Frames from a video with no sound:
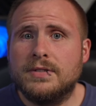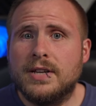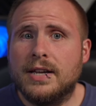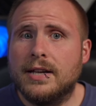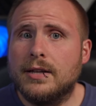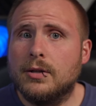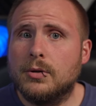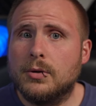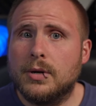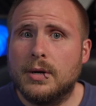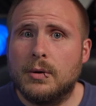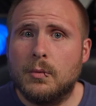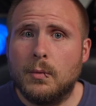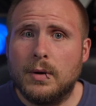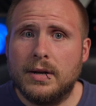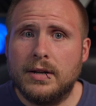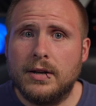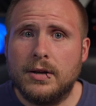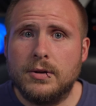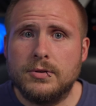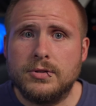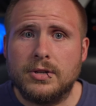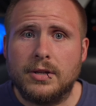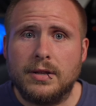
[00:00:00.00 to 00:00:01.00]
tailoring
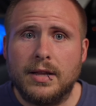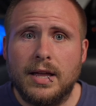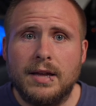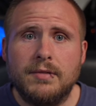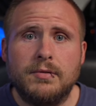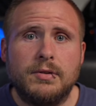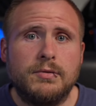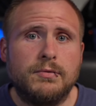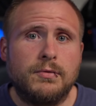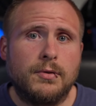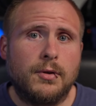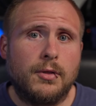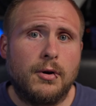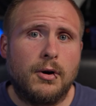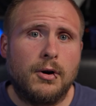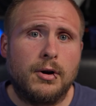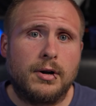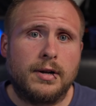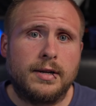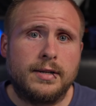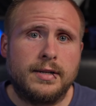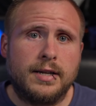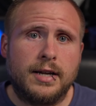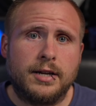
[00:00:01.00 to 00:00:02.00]
Windows 11 for the
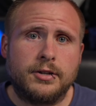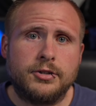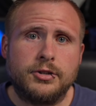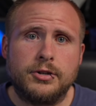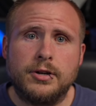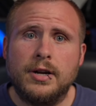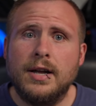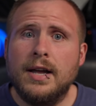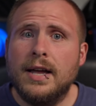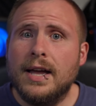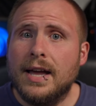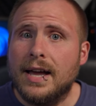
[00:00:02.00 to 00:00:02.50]
architecture,